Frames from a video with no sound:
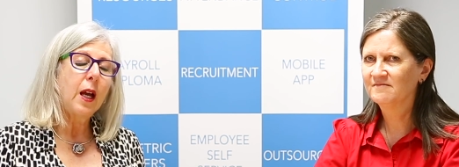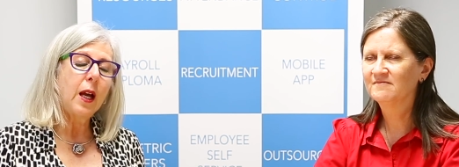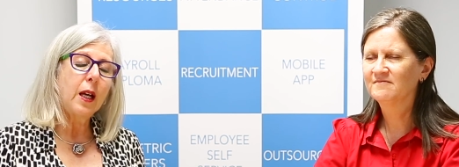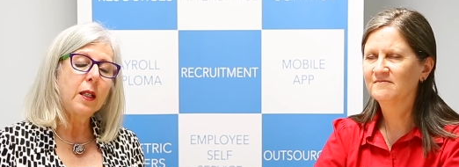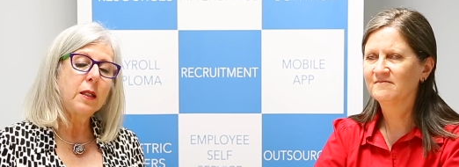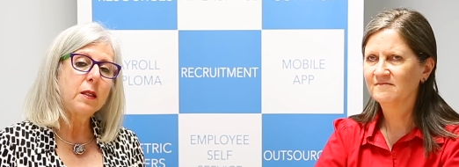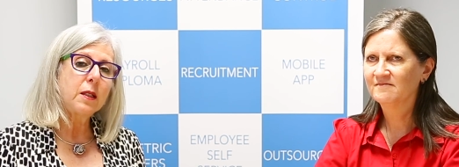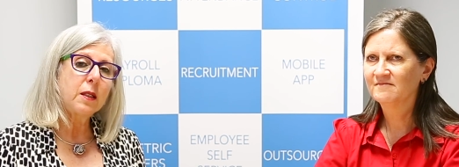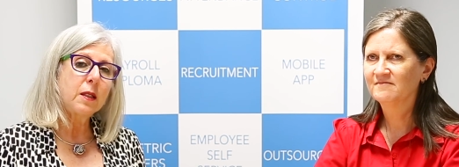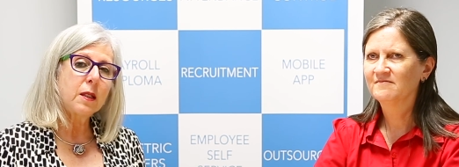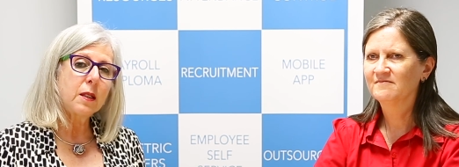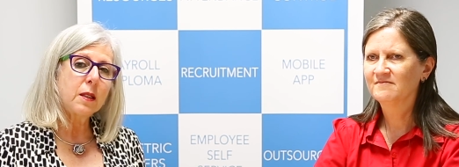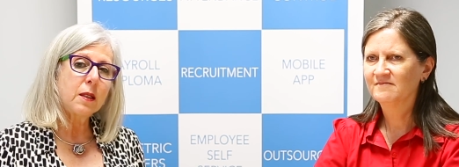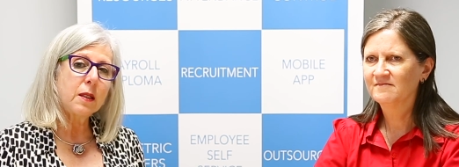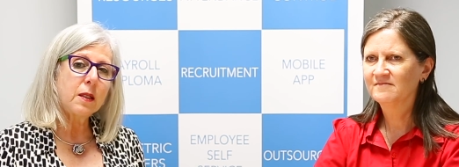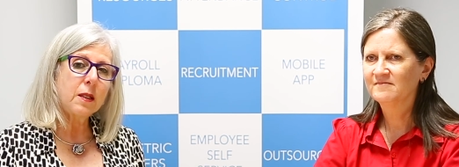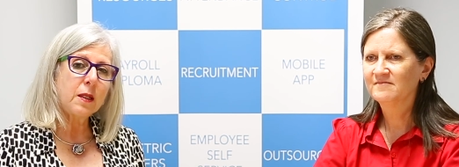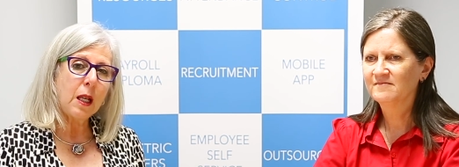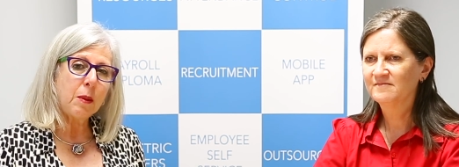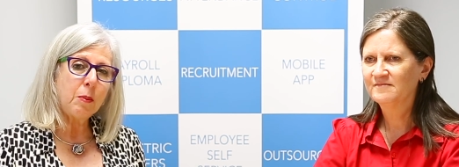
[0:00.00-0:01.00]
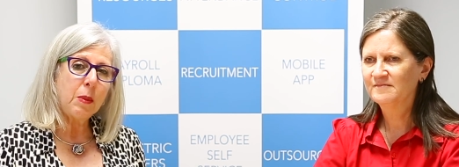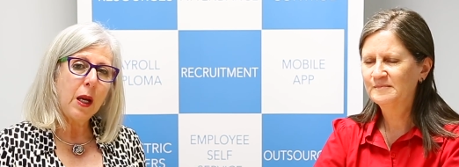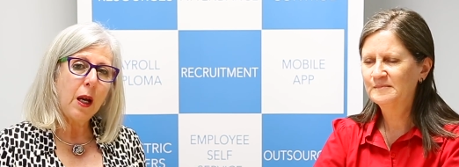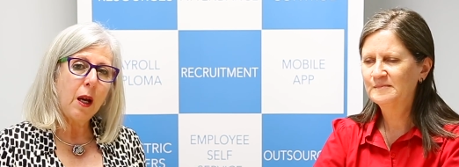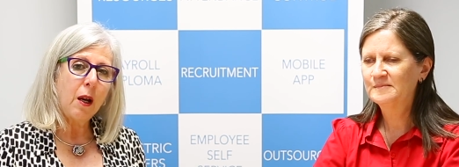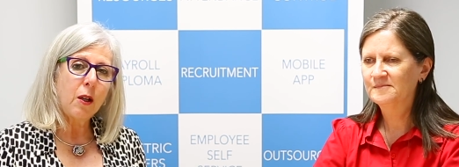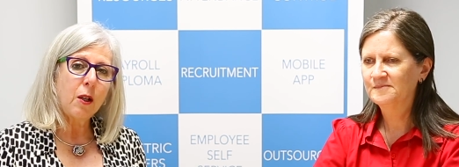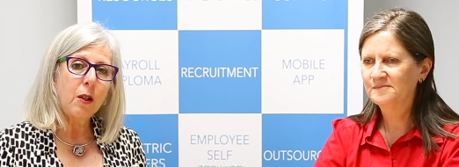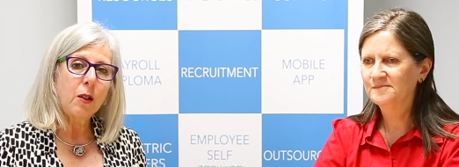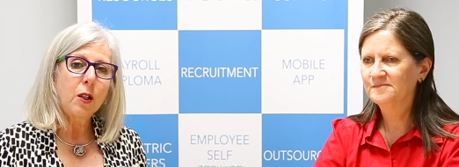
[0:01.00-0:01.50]
Speaker 1: And
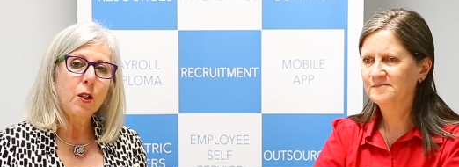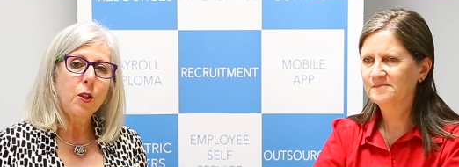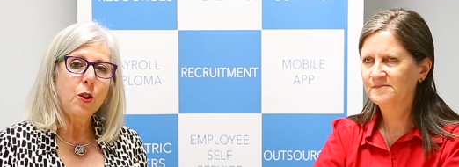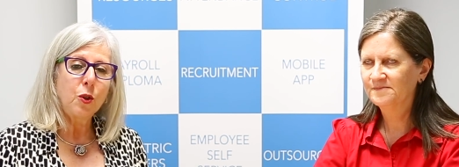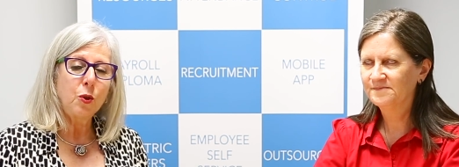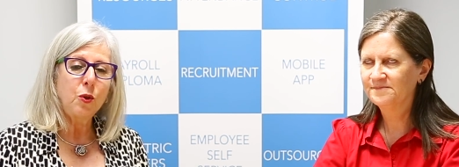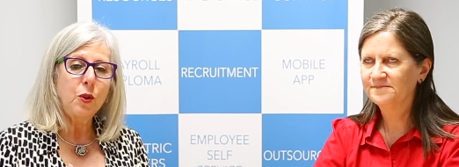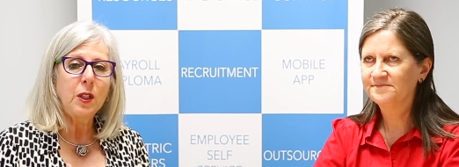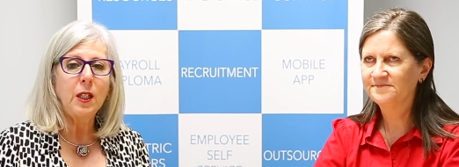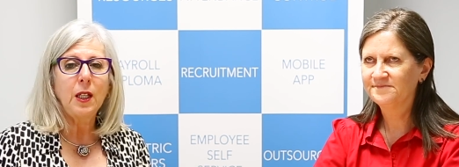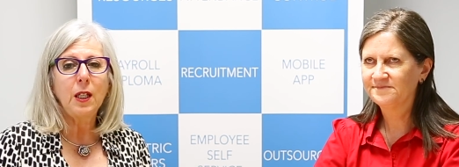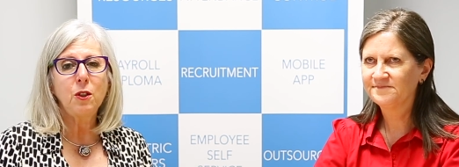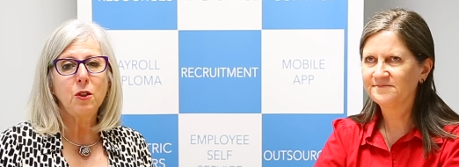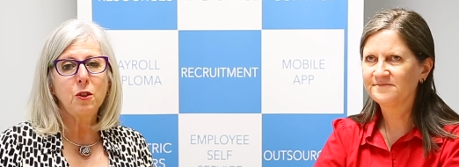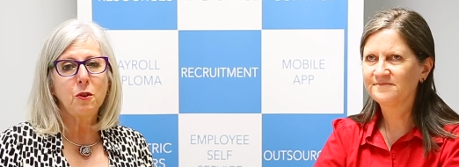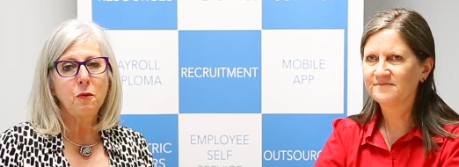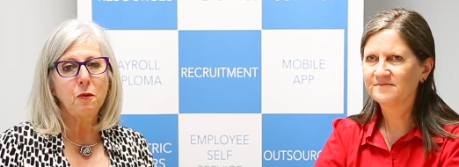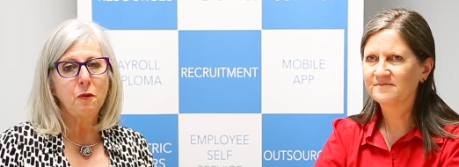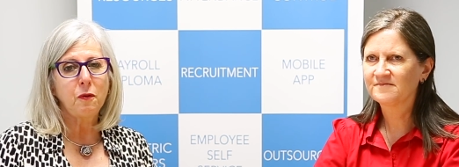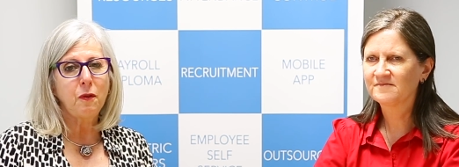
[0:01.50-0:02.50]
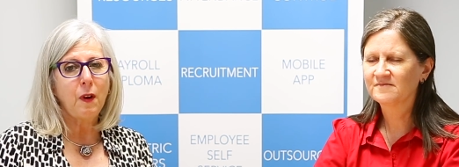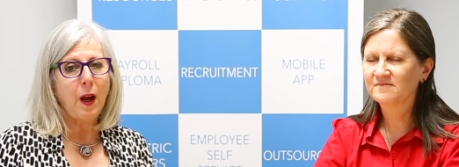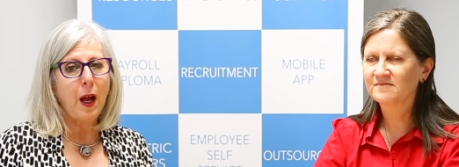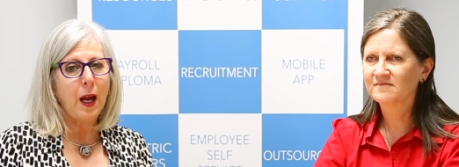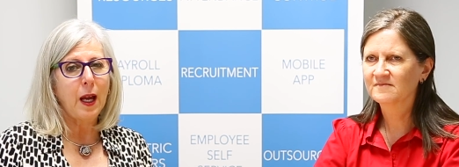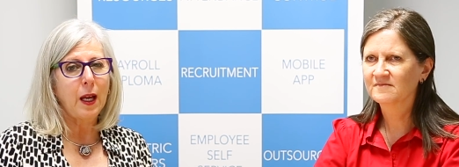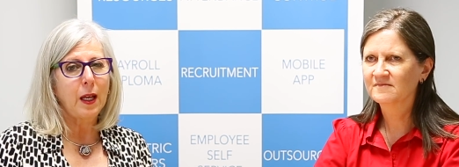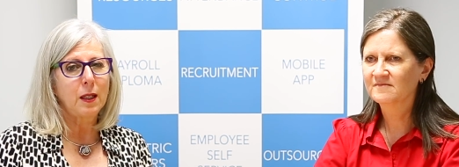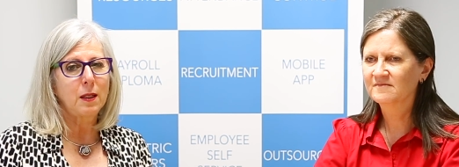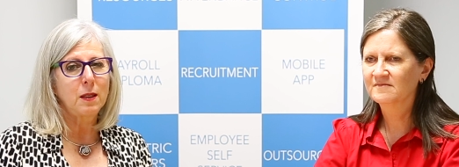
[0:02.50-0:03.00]
somehow you need to
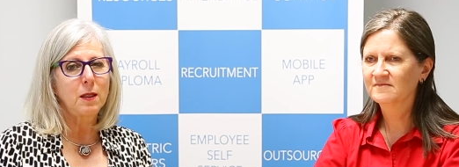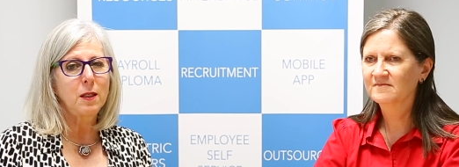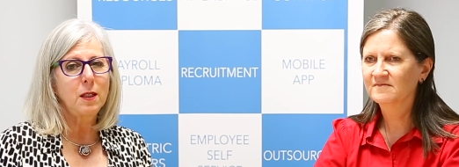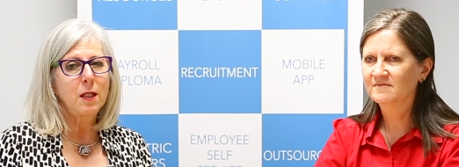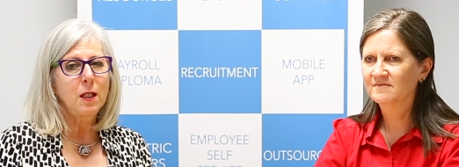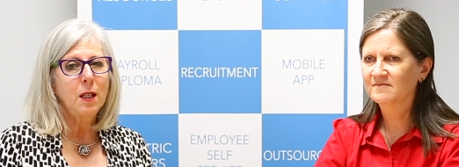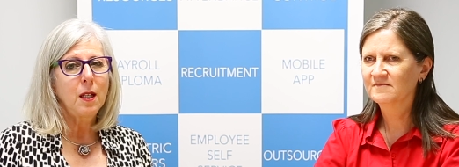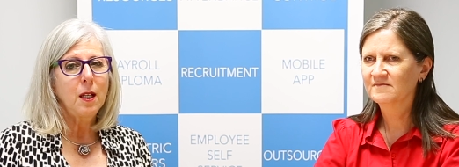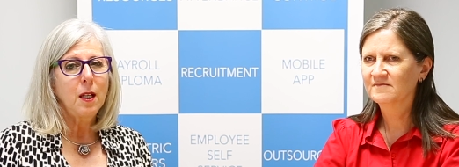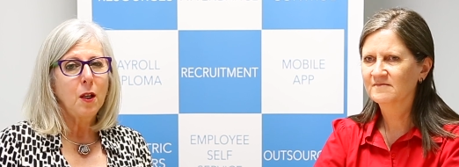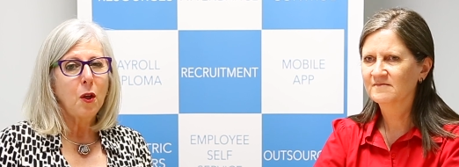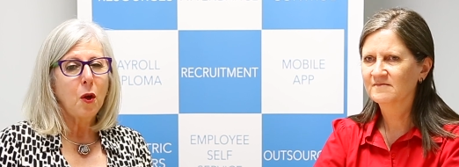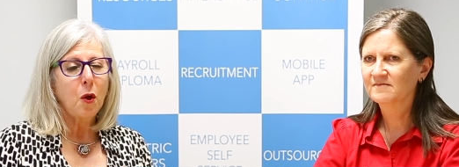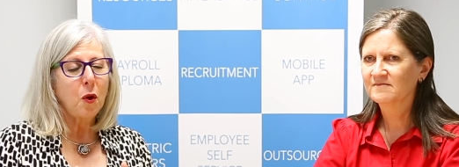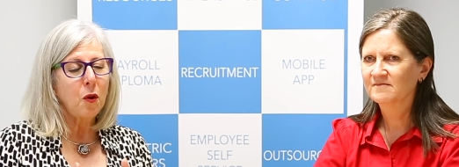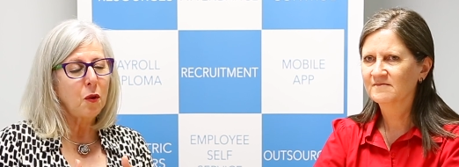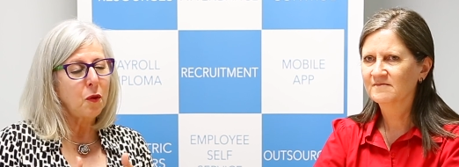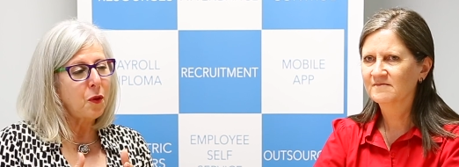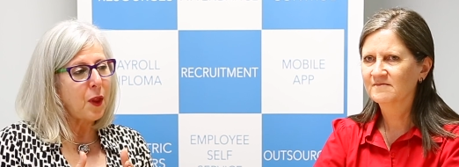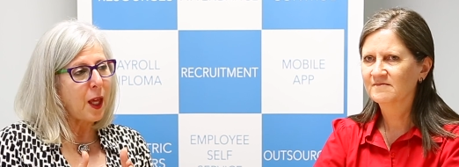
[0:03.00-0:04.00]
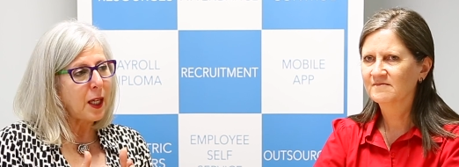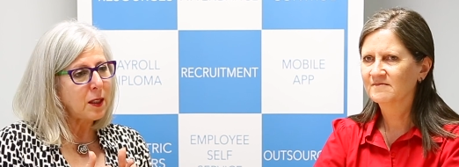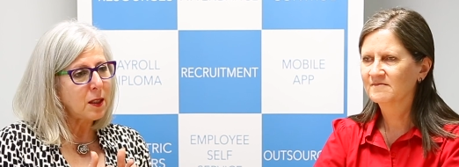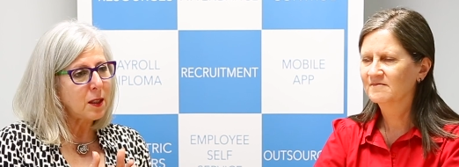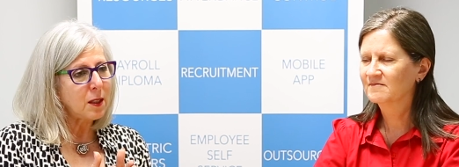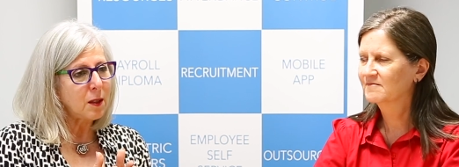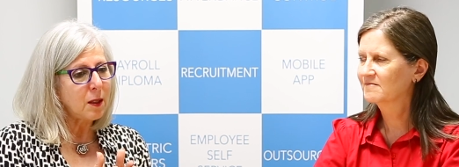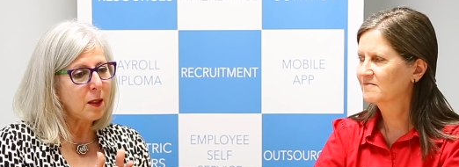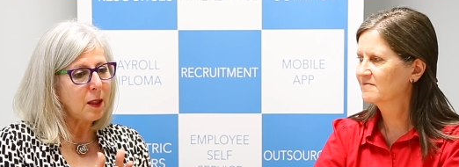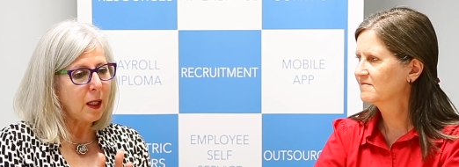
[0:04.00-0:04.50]
find
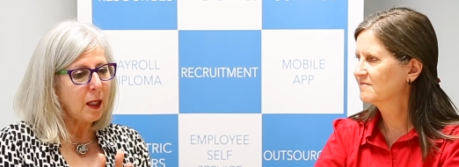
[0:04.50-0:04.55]
that,